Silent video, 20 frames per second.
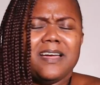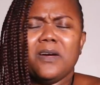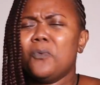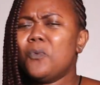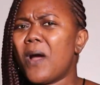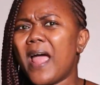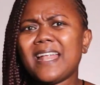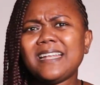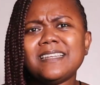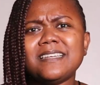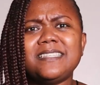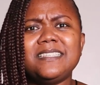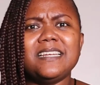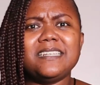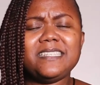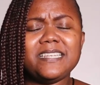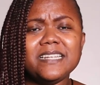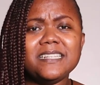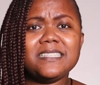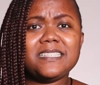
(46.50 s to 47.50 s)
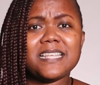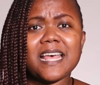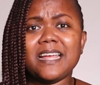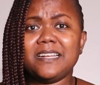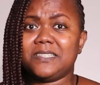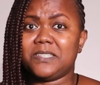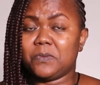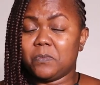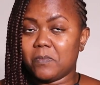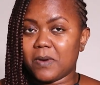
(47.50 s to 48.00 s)
does the tin
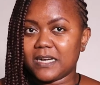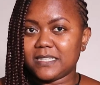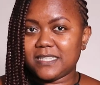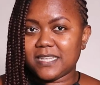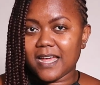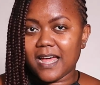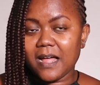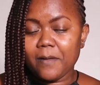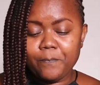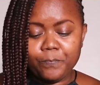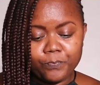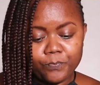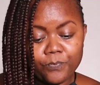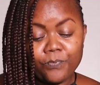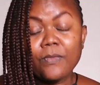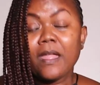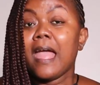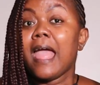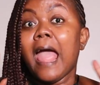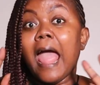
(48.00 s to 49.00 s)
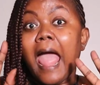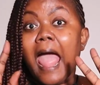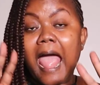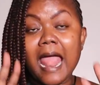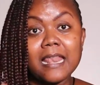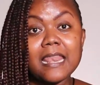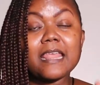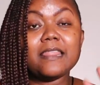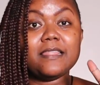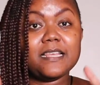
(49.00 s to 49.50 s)
size matter?
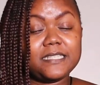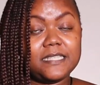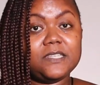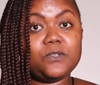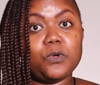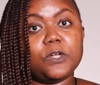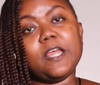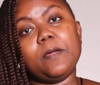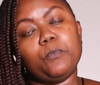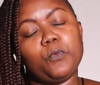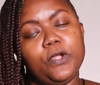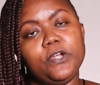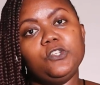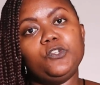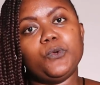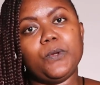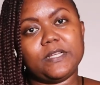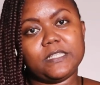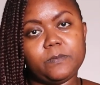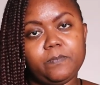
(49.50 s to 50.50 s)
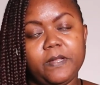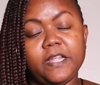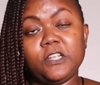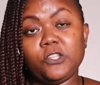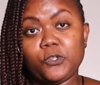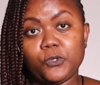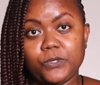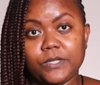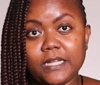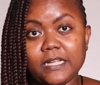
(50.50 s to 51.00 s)
And this is what I'm going to explain
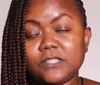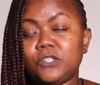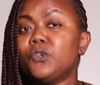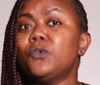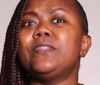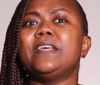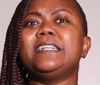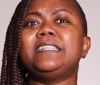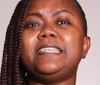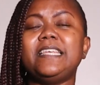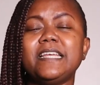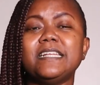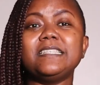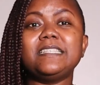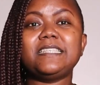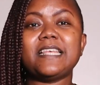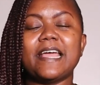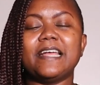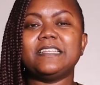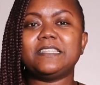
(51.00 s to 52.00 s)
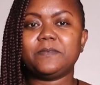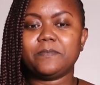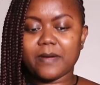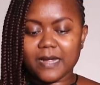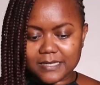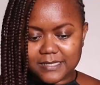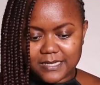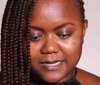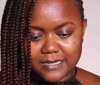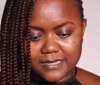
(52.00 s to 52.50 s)
today. So the tin size
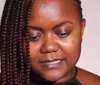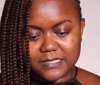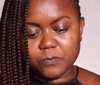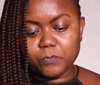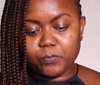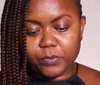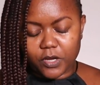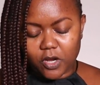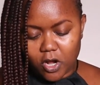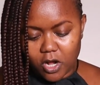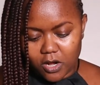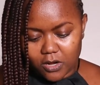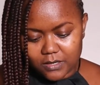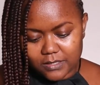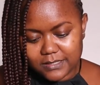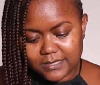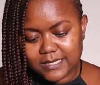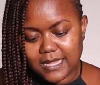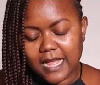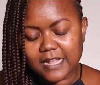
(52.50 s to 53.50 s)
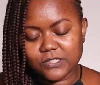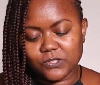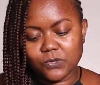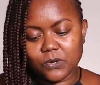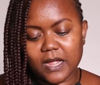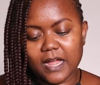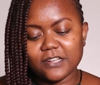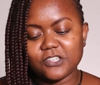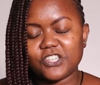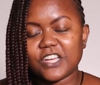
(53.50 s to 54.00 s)
matters because, as you
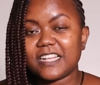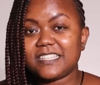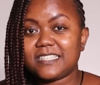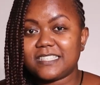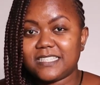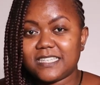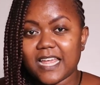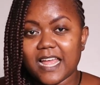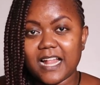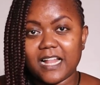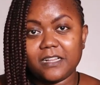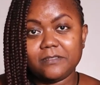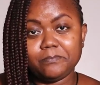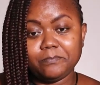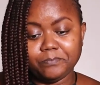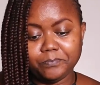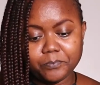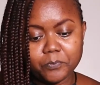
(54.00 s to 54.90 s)
can just tell